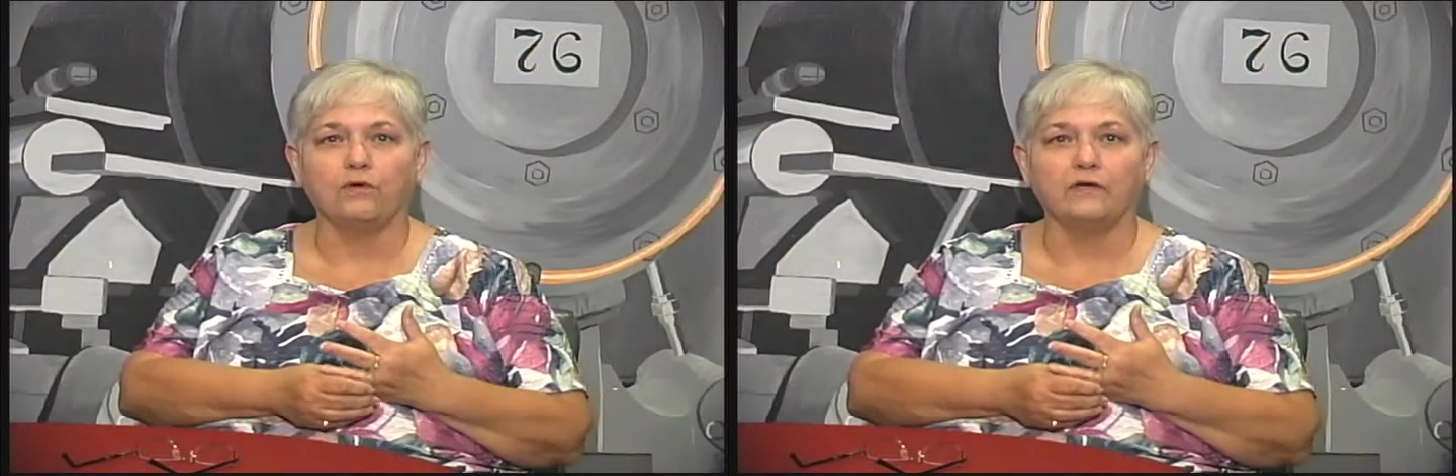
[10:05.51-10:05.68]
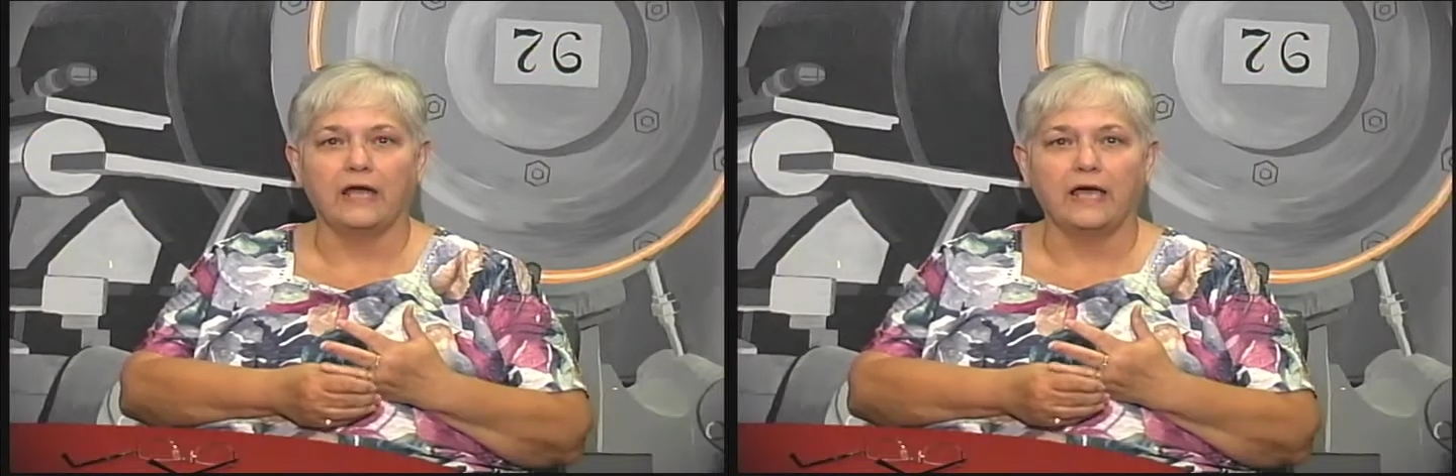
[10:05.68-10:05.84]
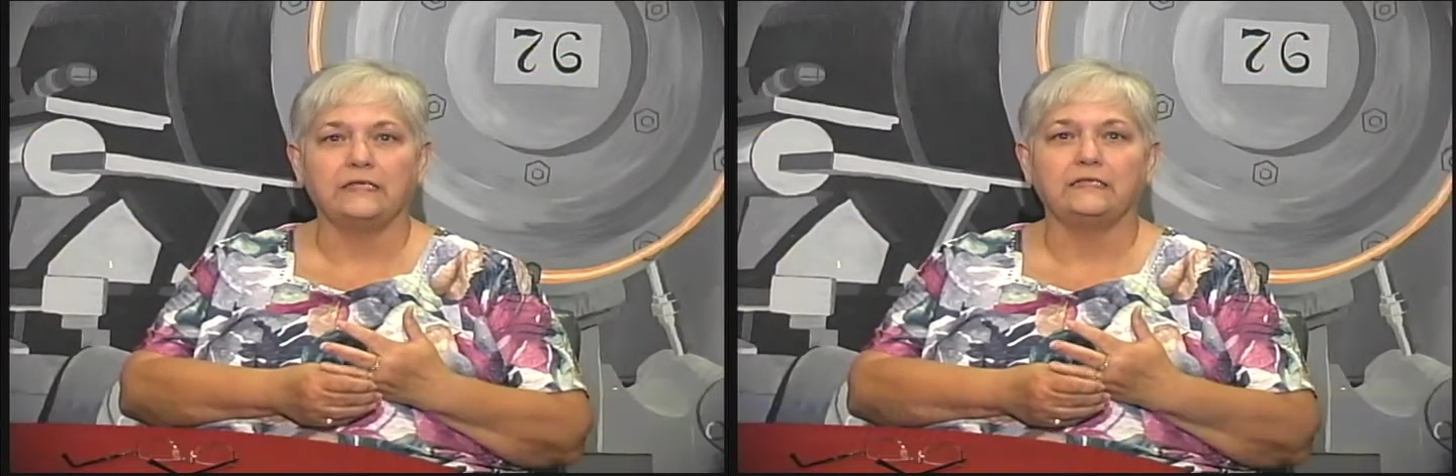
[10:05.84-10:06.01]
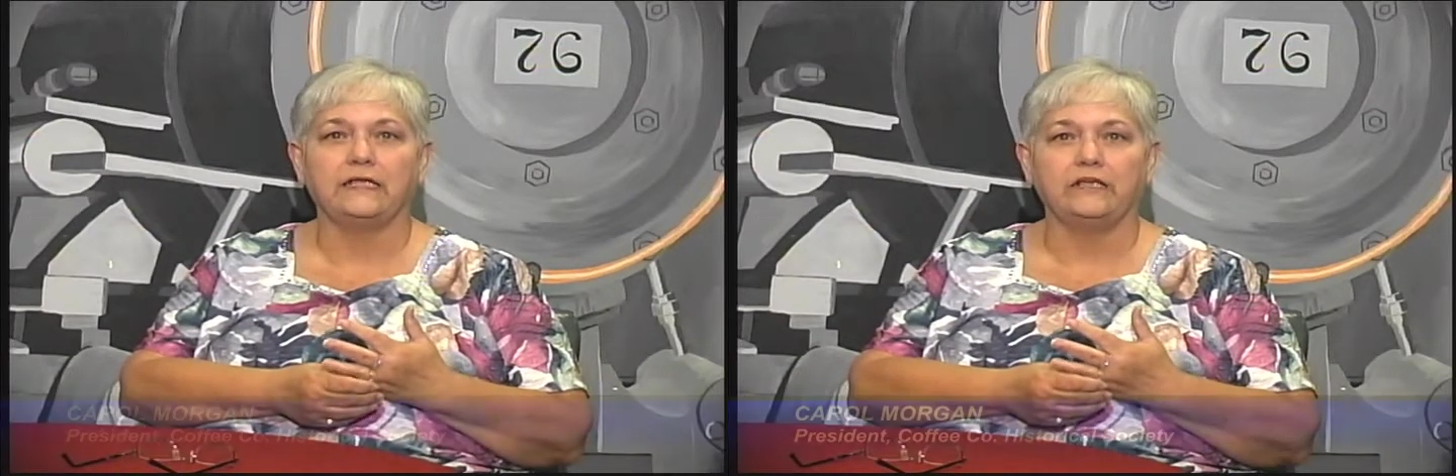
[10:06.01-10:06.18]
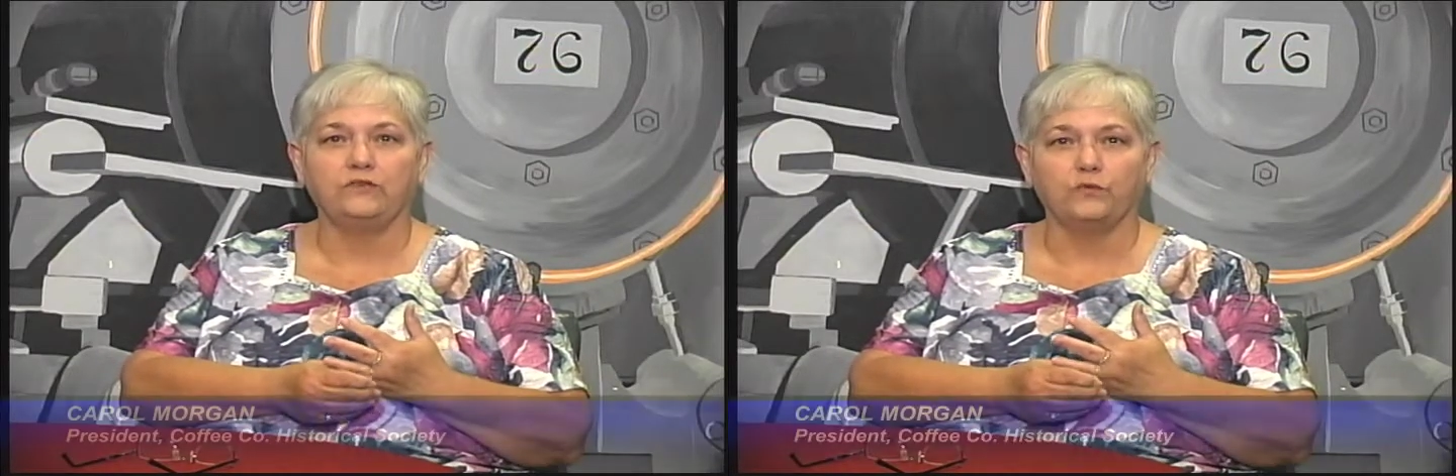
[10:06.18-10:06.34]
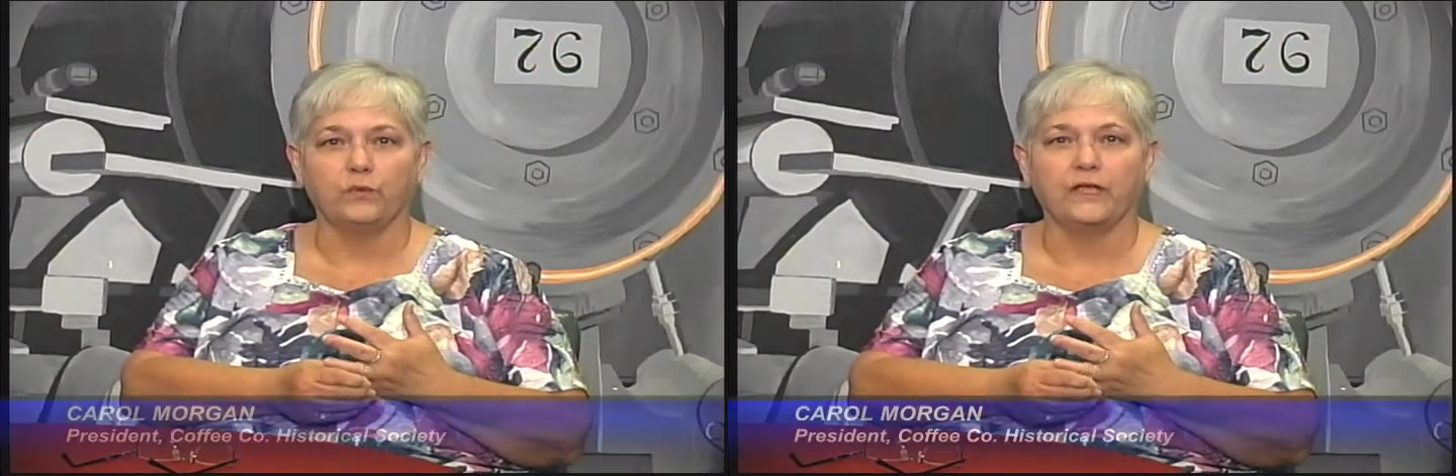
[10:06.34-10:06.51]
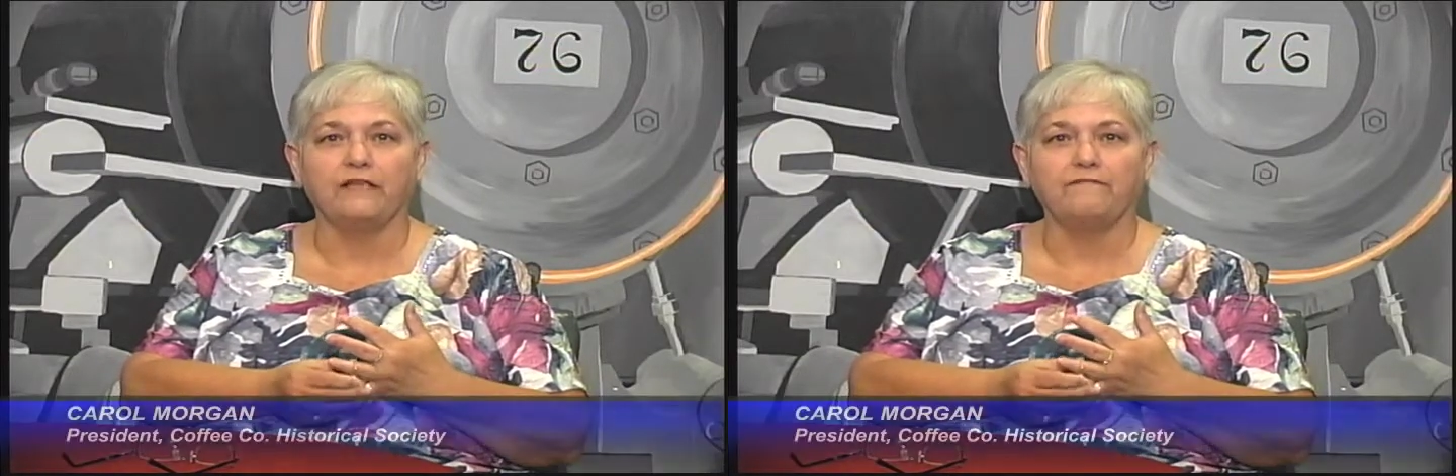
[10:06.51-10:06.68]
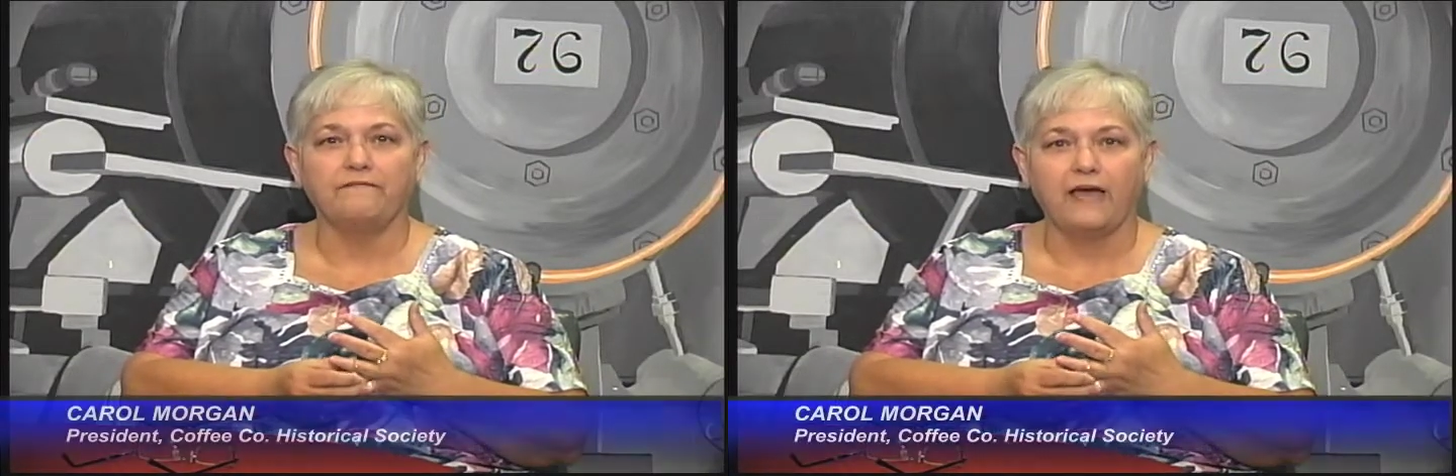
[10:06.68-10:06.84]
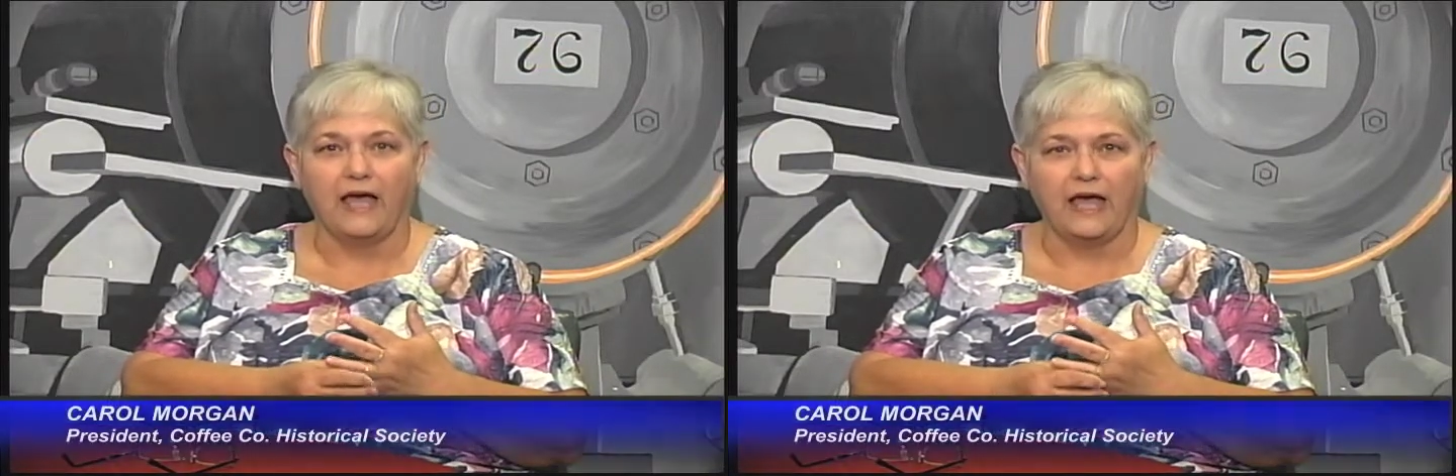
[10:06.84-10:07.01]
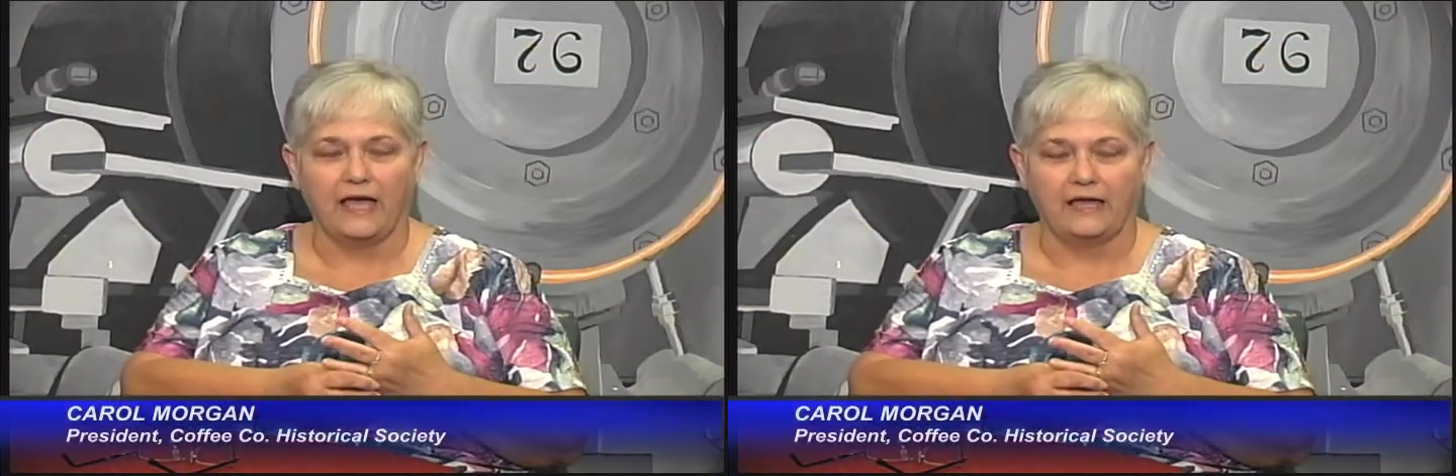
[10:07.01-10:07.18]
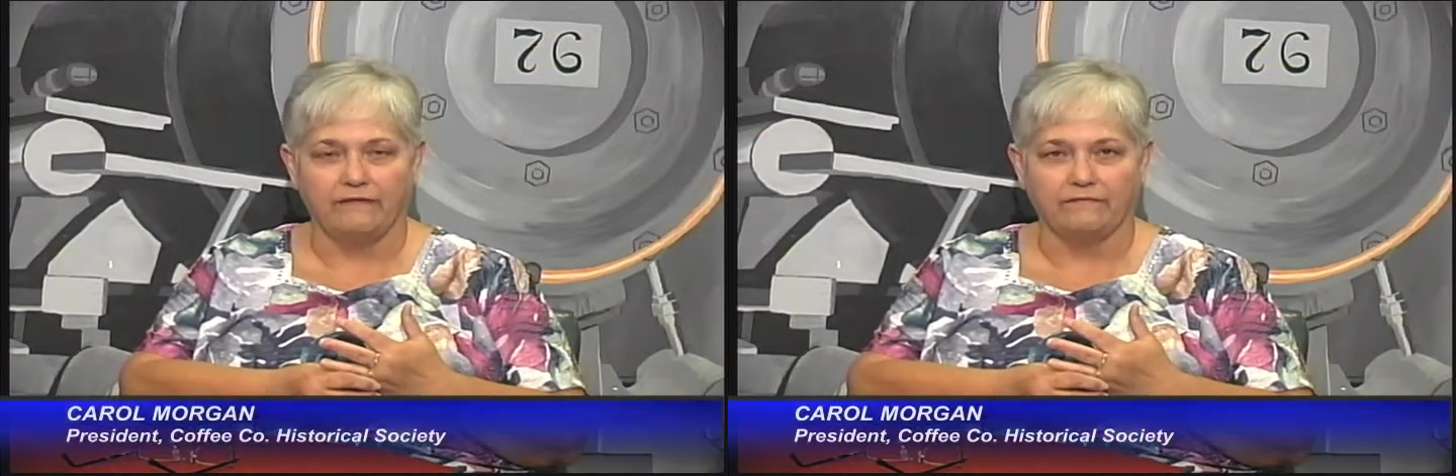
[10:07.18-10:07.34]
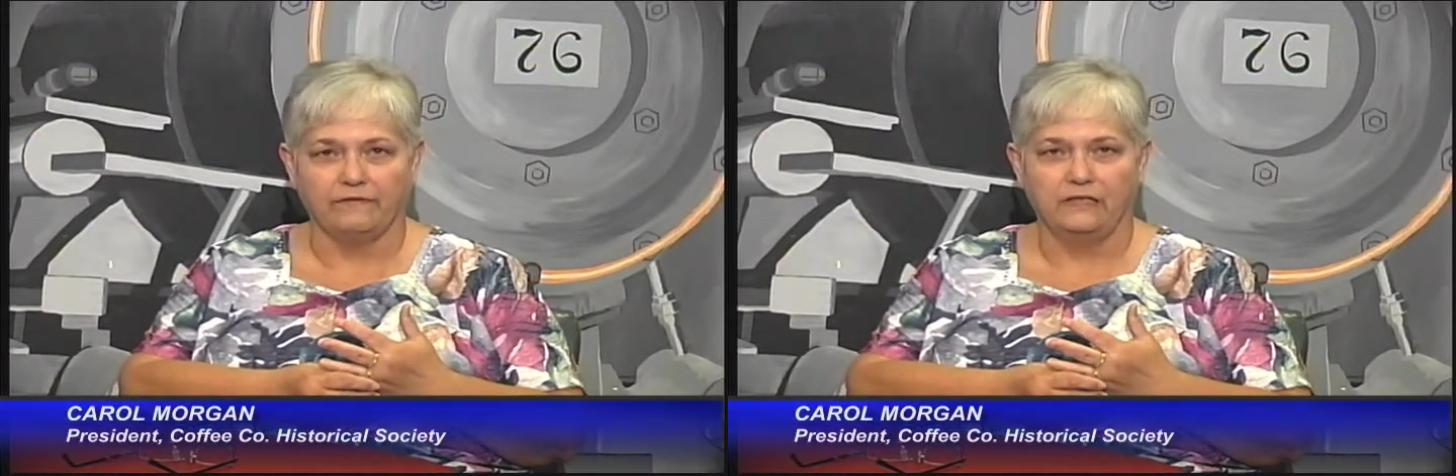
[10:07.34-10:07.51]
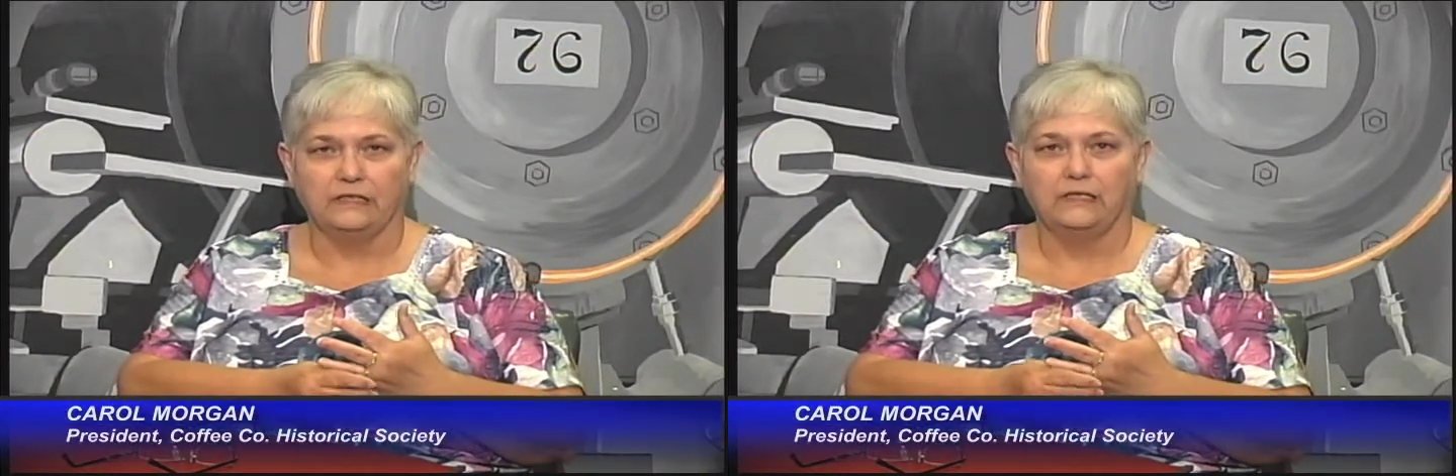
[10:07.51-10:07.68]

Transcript: 1925.